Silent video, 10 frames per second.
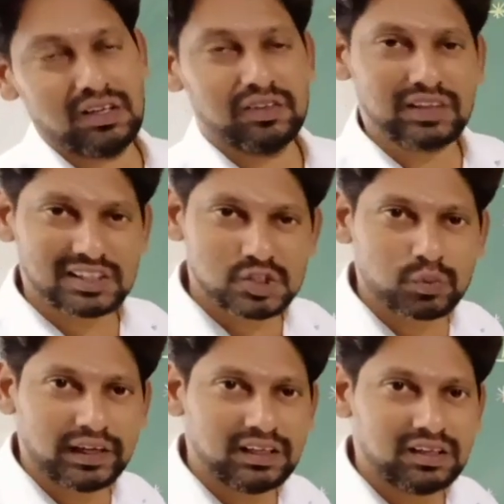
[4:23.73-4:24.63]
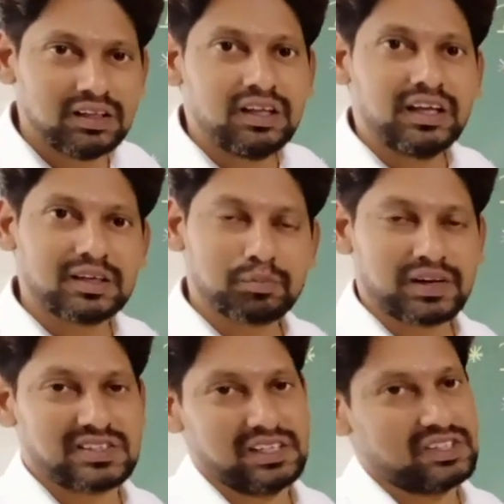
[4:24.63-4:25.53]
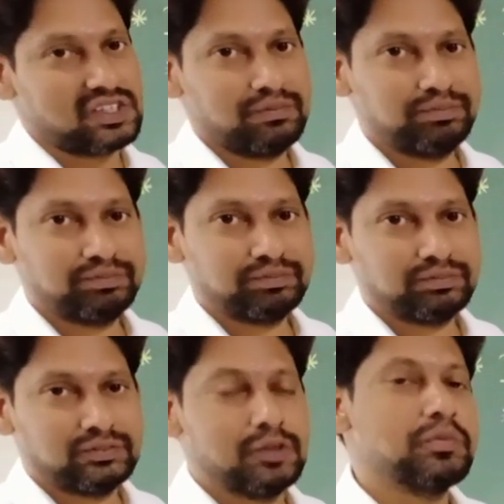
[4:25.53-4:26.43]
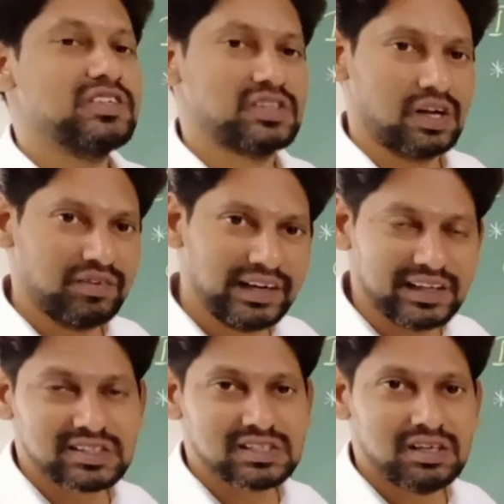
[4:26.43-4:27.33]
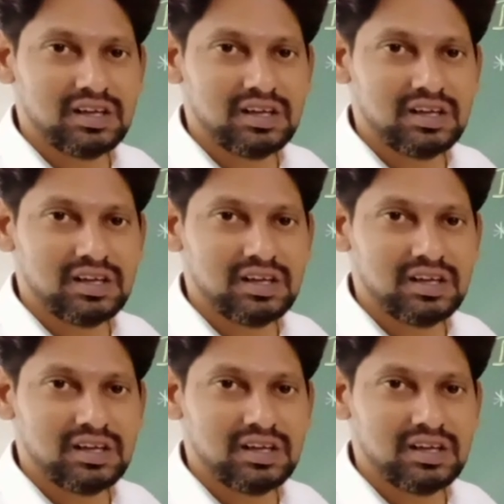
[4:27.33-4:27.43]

That's why at present, it means nowadays,